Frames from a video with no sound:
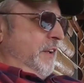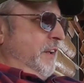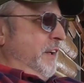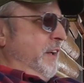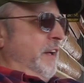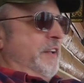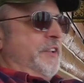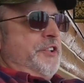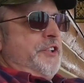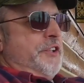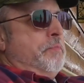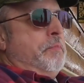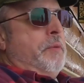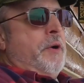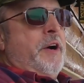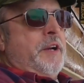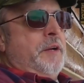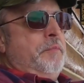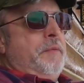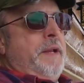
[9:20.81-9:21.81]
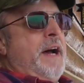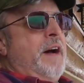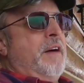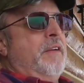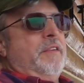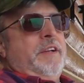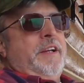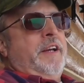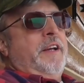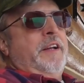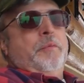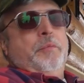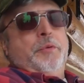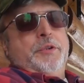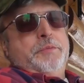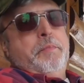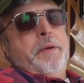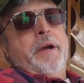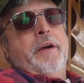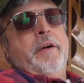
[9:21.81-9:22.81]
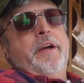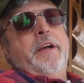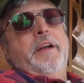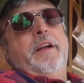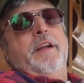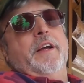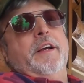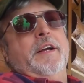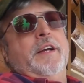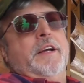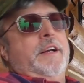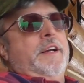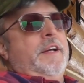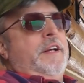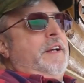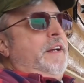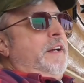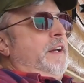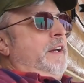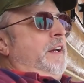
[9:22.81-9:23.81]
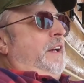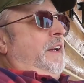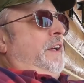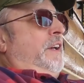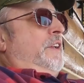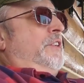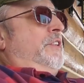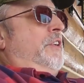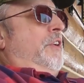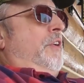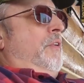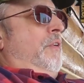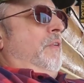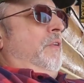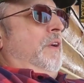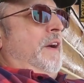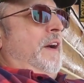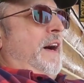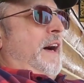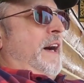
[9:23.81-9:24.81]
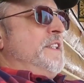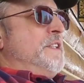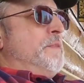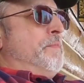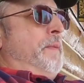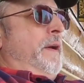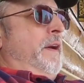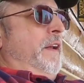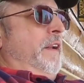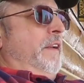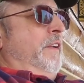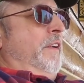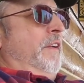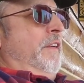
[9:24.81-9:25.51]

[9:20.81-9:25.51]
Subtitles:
it just bottomed out and it was buried. So I spent